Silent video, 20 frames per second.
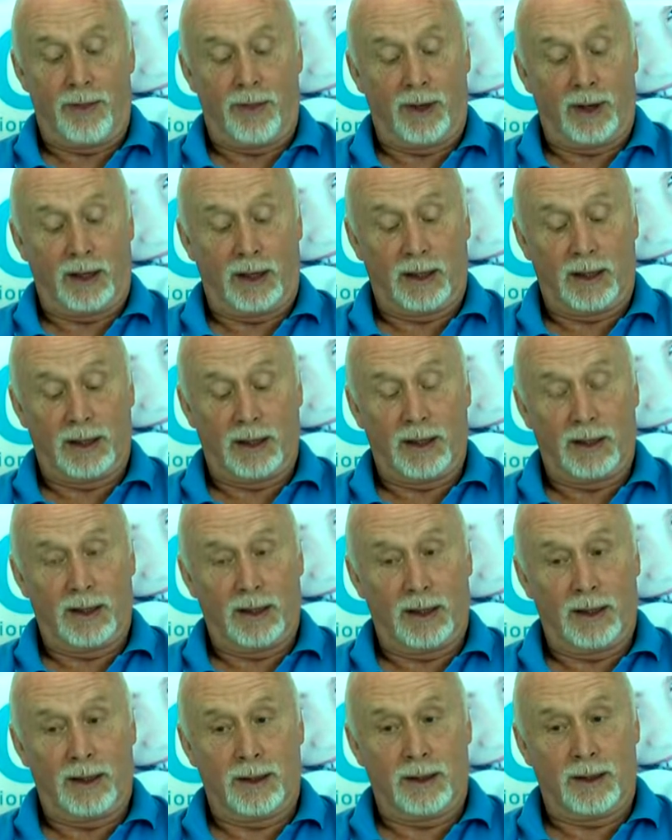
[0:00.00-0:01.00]

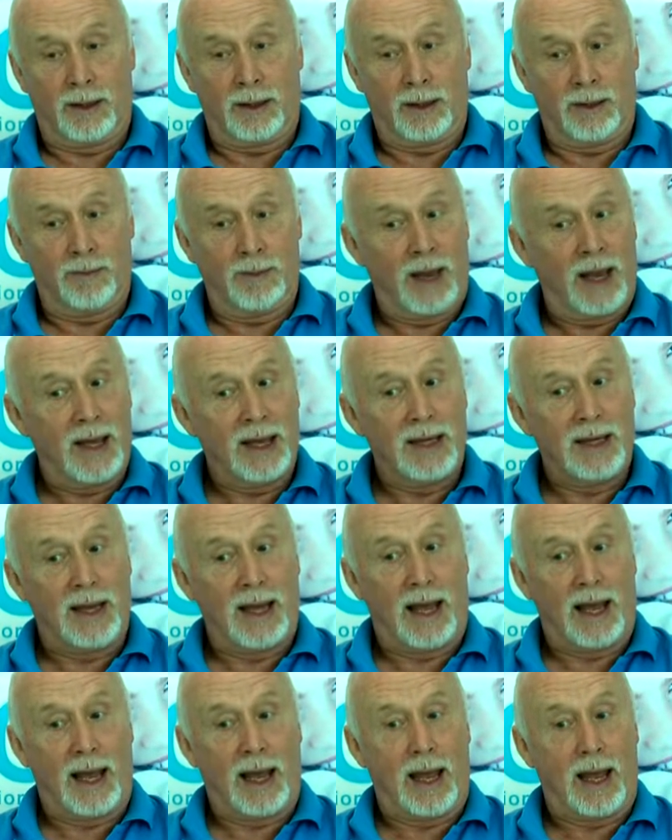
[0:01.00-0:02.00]
The main
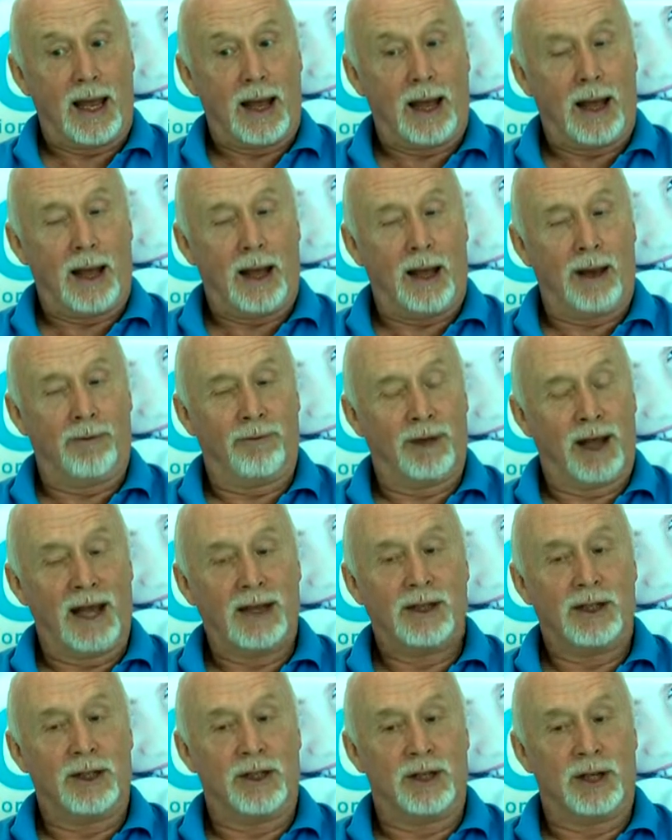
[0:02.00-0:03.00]

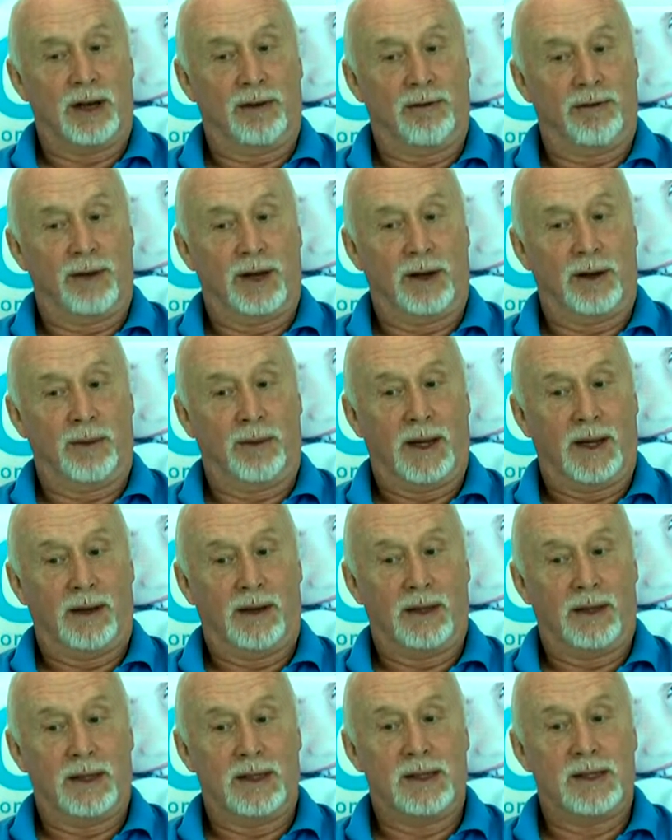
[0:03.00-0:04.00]
advantage I've found about
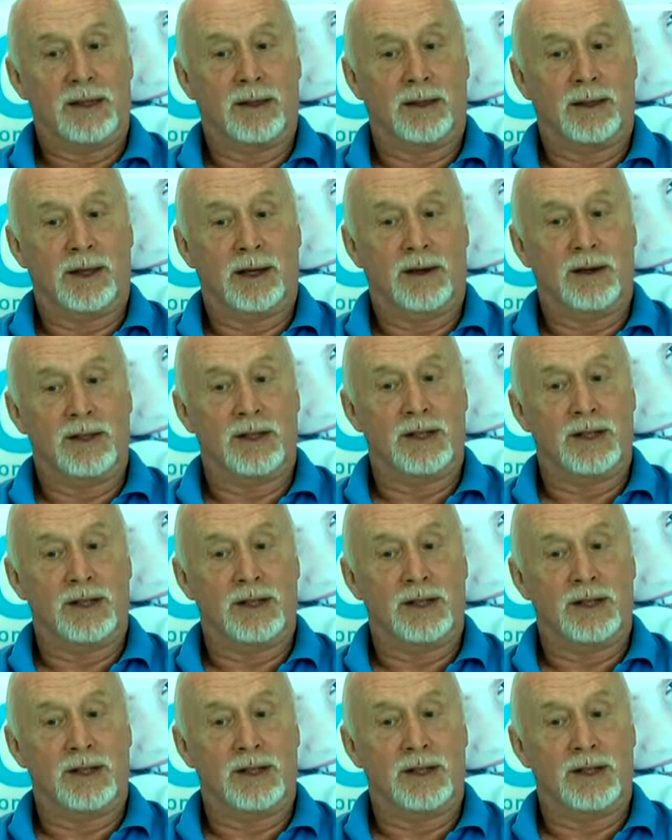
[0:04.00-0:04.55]
it is that there